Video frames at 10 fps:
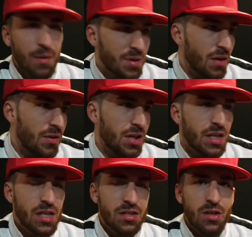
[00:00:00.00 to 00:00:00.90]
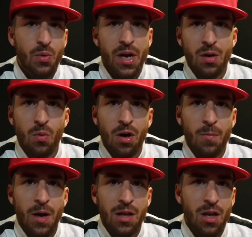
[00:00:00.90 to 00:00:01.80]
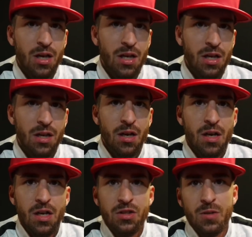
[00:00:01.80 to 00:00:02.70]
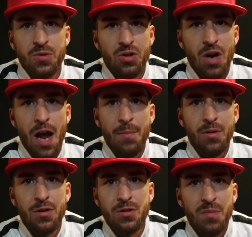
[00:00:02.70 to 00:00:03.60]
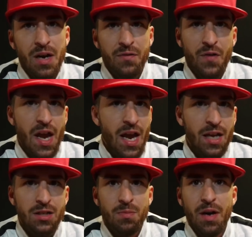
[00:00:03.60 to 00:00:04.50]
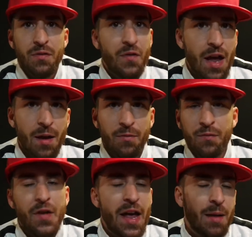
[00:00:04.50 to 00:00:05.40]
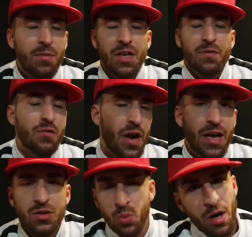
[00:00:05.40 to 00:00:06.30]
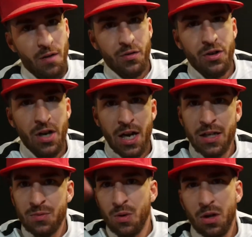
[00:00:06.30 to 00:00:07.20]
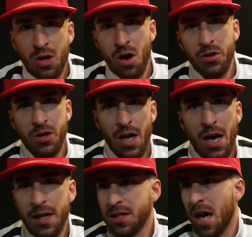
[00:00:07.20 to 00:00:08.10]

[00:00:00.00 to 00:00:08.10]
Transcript: I'm giving a Yeezy away to one of my lucky subscribers, my fans, my family, friends, whatever you guys want to call you guys.